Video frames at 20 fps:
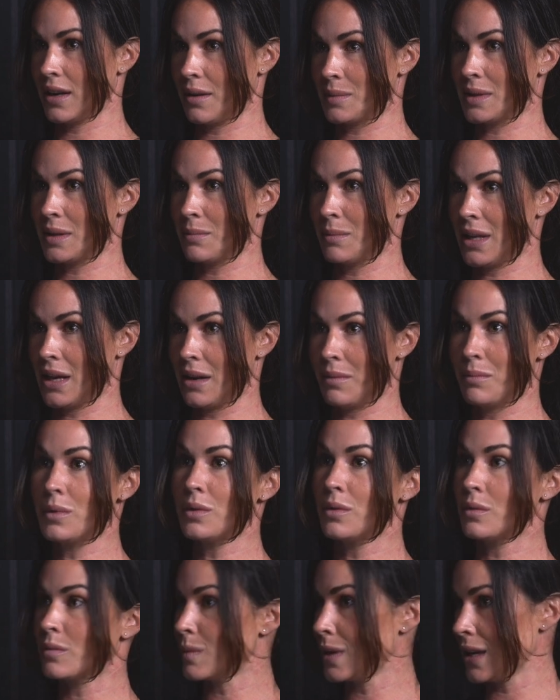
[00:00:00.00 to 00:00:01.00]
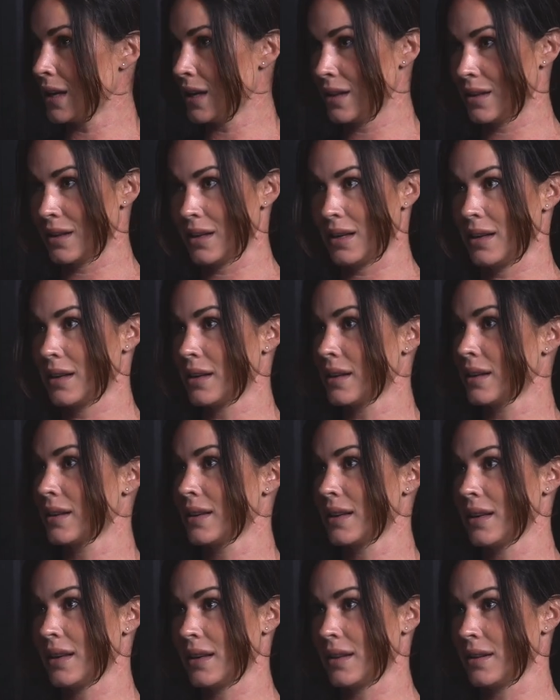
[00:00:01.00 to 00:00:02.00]
up some of that movement, like
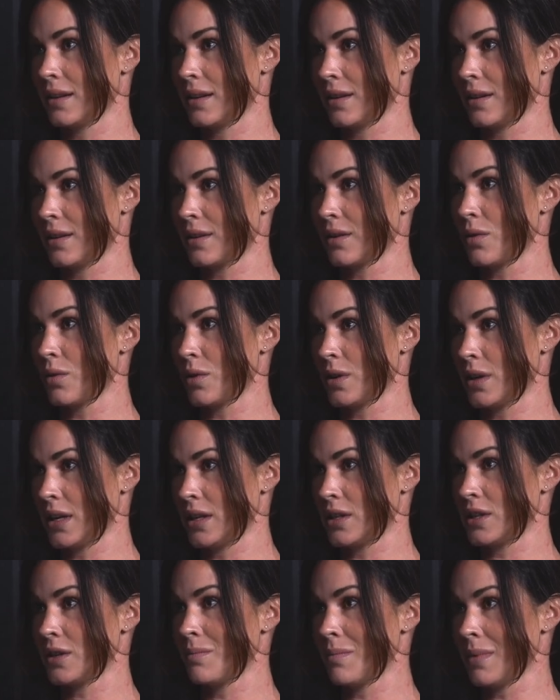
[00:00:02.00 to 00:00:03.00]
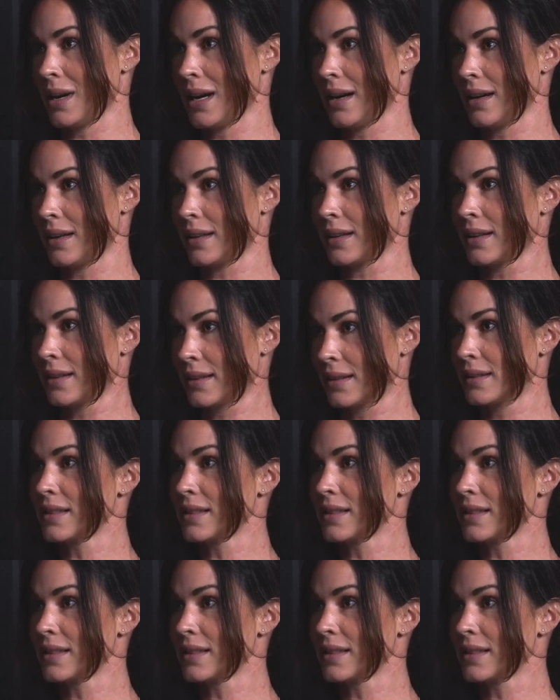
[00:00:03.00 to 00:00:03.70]
getting their coordination back.